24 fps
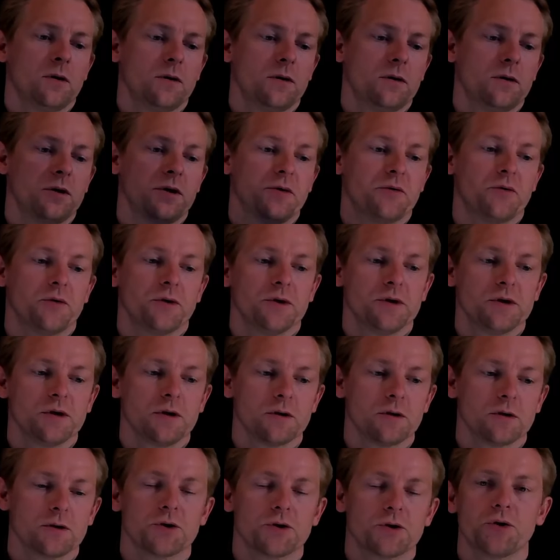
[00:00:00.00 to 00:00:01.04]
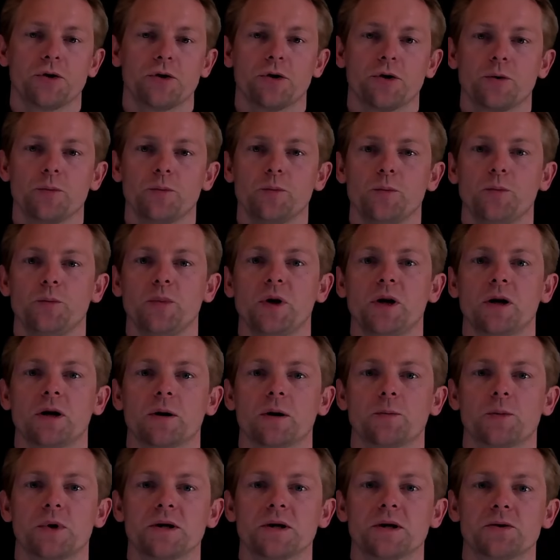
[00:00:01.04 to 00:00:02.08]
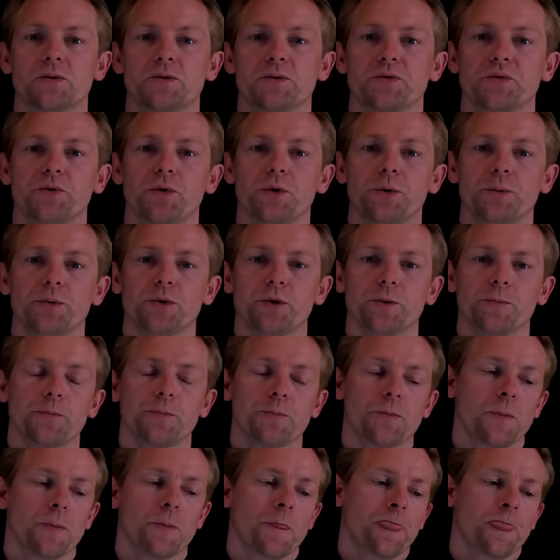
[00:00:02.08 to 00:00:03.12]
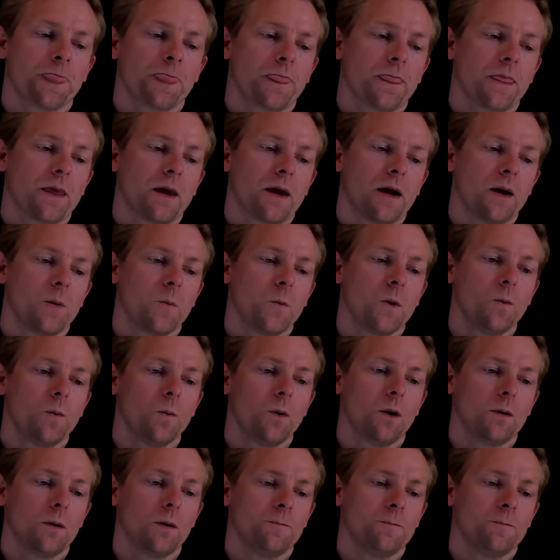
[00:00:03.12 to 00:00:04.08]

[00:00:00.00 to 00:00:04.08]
differential term being Laplace transformed, and we will